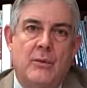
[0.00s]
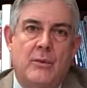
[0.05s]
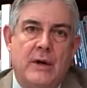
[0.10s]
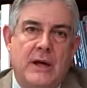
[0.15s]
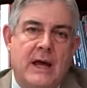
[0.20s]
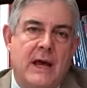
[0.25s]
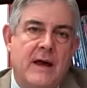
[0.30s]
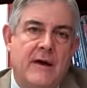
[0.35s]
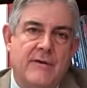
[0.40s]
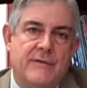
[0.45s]

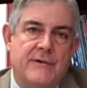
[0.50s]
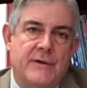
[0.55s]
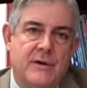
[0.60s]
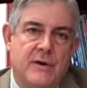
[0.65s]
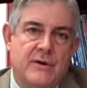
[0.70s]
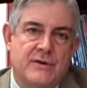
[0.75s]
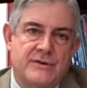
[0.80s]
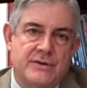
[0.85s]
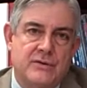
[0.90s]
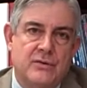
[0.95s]
We have
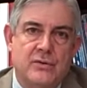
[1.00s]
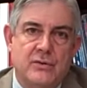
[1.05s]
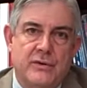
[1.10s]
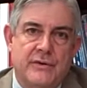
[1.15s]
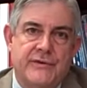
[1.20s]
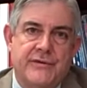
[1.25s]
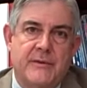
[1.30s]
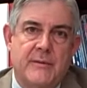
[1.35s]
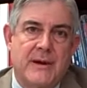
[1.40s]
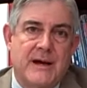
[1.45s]
in our
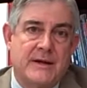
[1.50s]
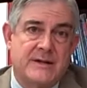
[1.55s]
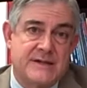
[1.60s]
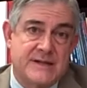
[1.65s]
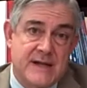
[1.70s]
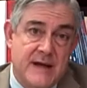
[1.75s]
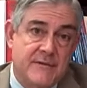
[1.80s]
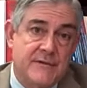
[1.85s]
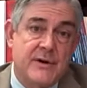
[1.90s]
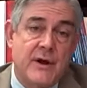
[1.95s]
schools about
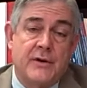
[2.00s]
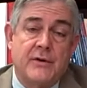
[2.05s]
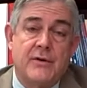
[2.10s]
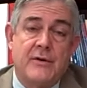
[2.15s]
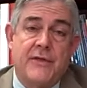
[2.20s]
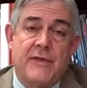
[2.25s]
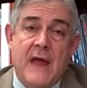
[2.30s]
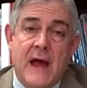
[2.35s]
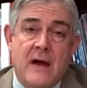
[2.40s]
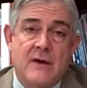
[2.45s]

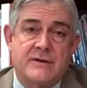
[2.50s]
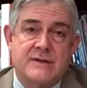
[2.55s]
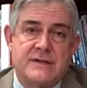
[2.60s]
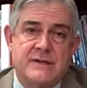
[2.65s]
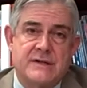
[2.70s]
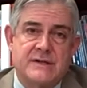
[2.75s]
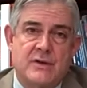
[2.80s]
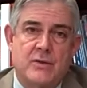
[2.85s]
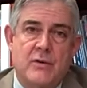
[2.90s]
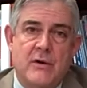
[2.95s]

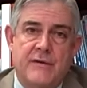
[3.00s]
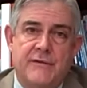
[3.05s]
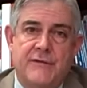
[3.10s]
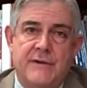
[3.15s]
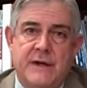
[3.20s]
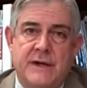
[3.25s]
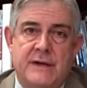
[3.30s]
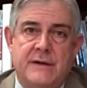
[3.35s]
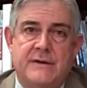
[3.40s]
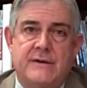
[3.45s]
700,000 square
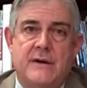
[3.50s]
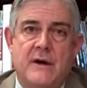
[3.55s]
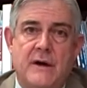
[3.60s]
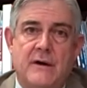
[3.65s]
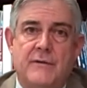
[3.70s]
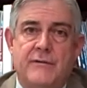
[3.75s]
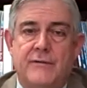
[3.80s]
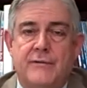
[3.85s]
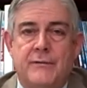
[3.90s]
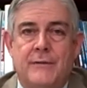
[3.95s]
feet
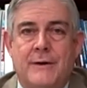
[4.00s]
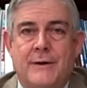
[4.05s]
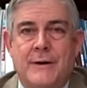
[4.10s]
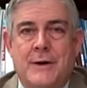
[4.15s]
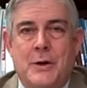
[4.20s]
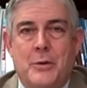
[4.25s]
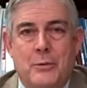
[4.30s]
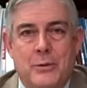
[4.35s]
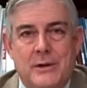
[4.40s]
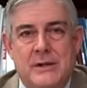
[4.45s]
of
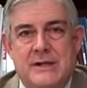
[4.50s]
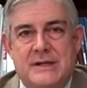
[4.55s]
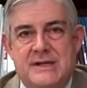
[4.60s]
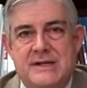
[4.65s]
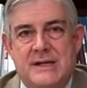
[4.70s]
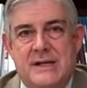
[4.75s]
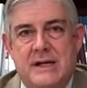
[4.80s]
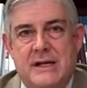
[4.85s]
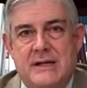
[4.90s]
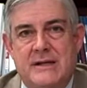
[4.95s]
real
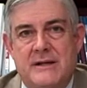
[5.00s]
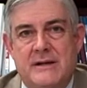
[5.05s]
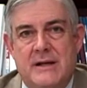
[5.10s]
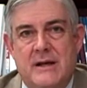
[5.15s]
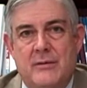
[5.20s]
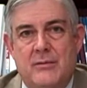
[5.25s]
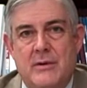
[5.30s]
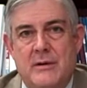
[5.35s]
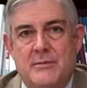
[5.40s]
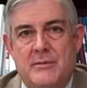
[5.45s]
estate
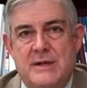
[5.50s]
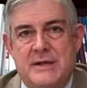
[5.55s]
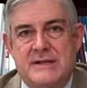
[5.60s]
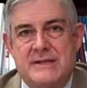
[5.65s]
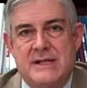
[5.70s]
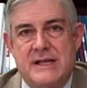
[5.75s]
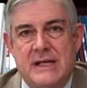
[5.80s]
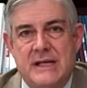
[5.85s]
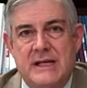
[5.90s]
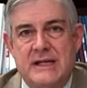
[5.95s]
that we
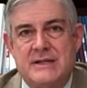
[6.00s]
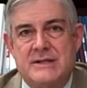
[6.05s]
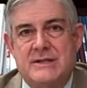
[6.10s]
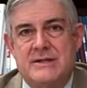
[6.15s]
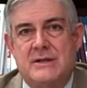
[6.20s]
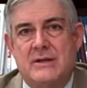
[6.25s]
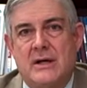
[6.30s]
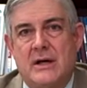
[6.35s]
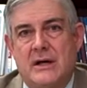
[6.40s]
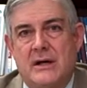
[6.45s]
must
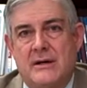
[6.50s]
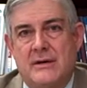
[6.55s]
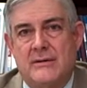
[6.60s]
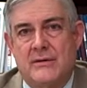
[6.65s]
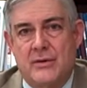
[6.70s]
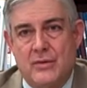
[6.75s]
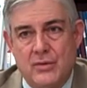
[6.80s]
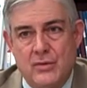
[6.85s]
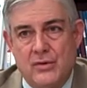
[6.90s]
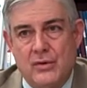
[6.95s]
heat,
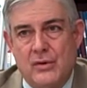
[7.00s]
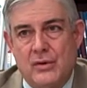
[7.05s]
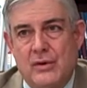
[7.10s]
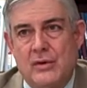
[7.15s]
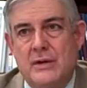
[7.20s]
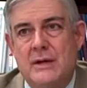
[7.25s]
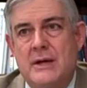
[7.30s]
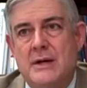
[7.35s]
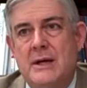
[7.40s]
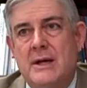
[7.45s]

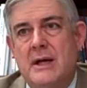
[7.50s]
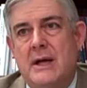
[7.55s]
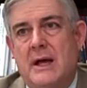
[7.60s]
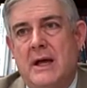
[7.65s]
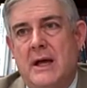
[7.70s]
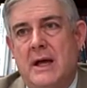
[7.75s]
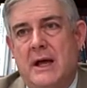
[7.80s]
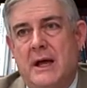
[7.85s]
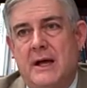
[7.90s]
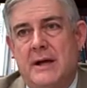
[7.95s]
cool,
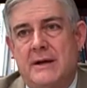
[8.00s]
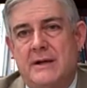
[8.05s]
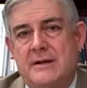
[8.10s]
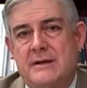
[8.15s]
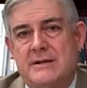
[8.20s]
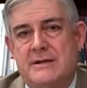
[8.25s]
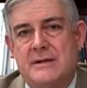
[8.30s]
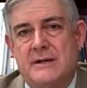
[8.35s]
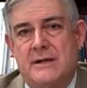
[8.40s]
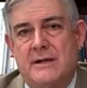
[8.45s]

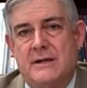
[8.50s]
and